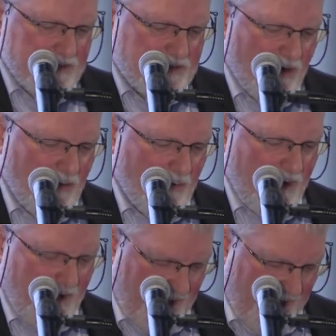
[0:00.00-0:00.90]
So
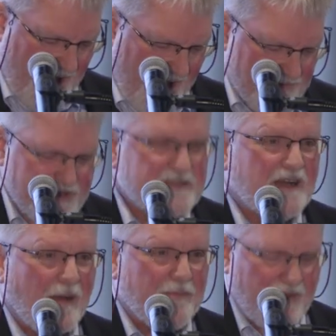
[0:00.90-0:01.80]
I, am going to
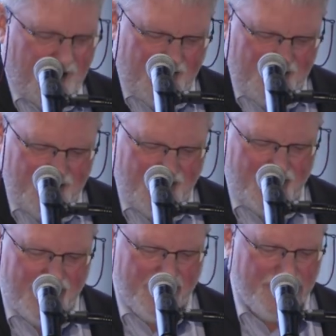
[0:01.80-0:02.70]
stop there.
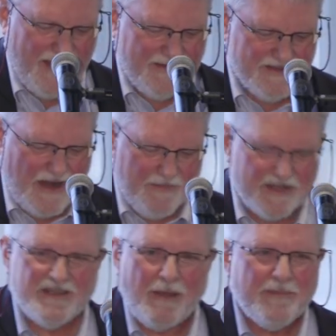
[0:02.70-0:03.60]
Um, I'm
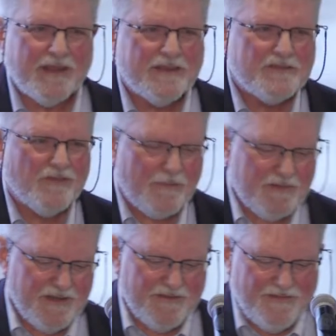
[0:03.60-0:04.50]
going to stop being
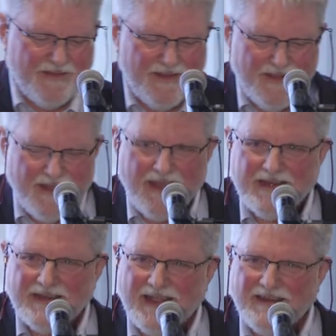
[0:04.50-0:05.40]
disruptive
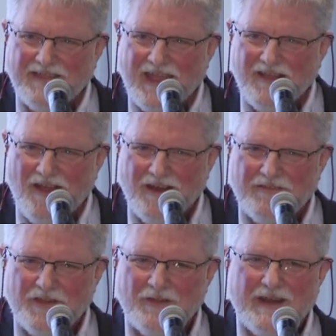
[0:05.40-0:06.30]
and, and thank all
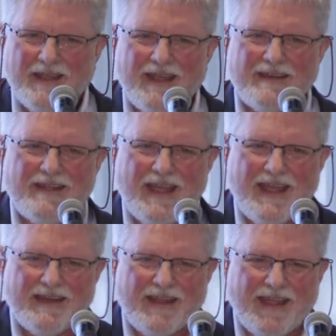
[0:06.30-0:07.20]
of you. And, and,
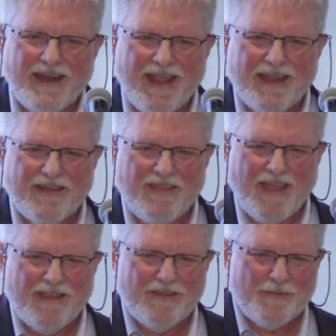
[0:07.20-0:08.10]
and, and again,
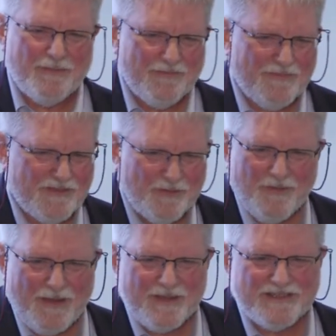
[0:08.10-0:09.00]
thank you to
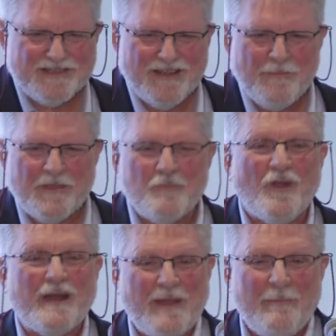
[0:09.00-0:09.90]
Premise. You
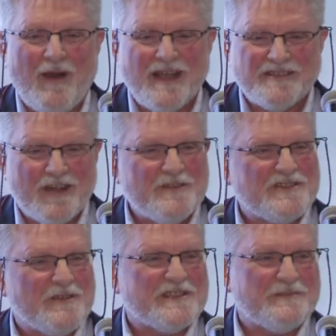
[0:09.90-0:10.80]
brought my boss here.
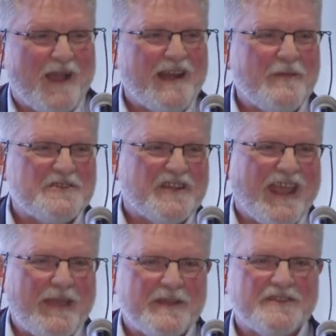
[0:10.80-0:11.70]
She was smiling when she
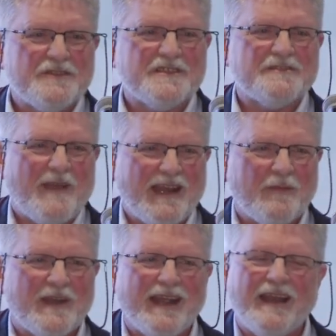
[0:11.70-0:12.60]
came in, she was
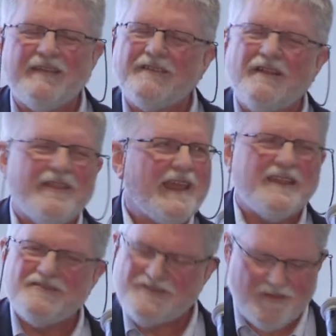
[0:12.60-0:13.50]
smiling when I left. Oh,
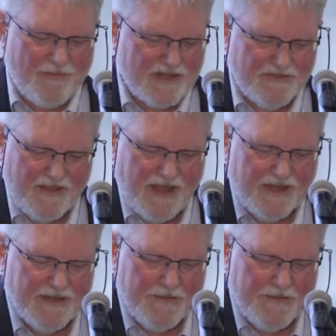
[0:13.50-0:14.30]
thank you so much for that.